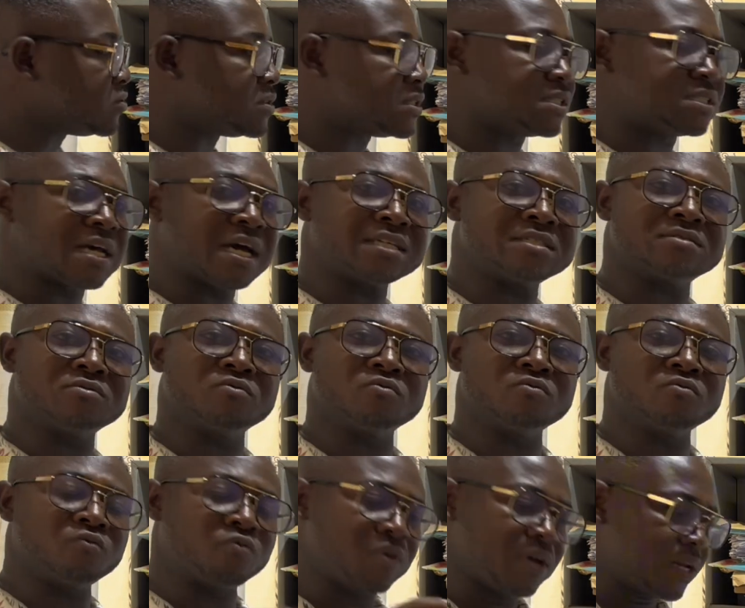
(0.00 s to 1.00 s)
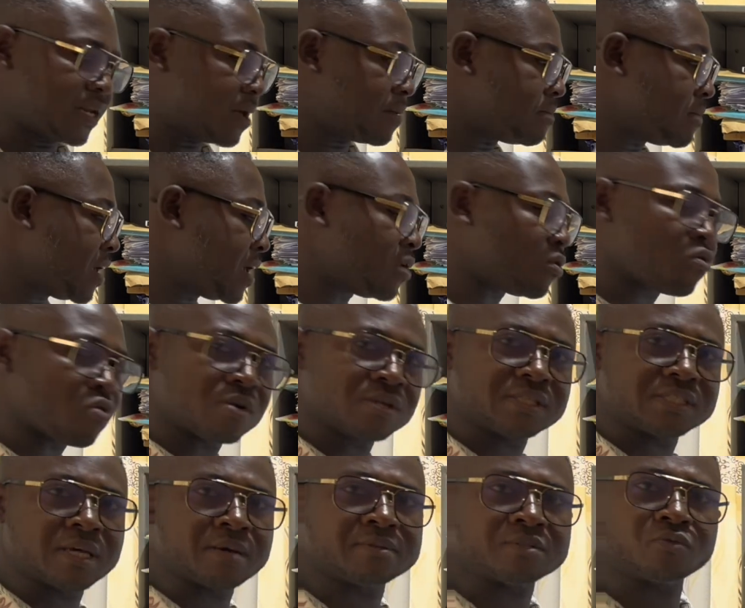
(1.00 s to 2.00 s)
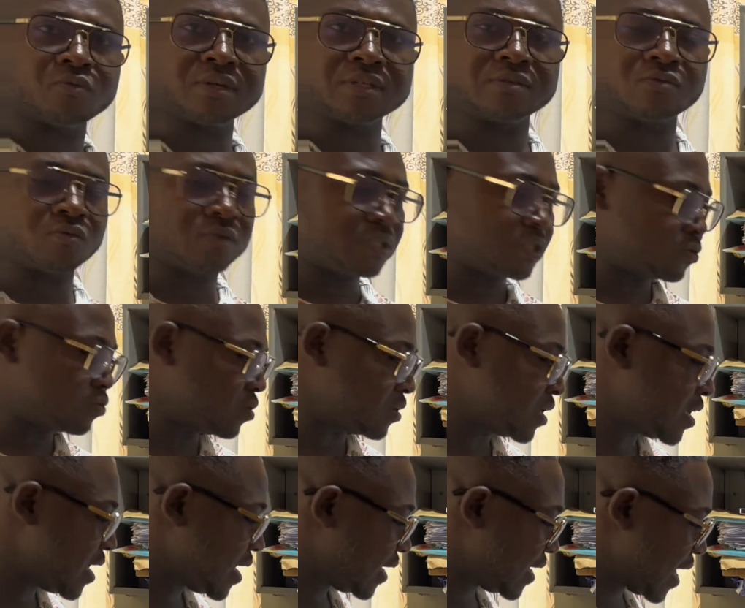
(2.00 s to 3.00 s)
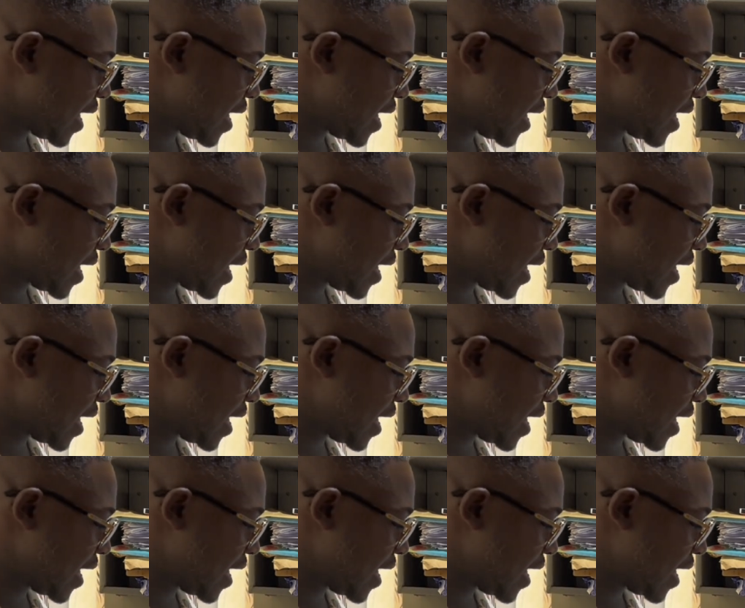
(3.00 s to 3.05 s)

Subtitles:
start with the main concept, which is what? The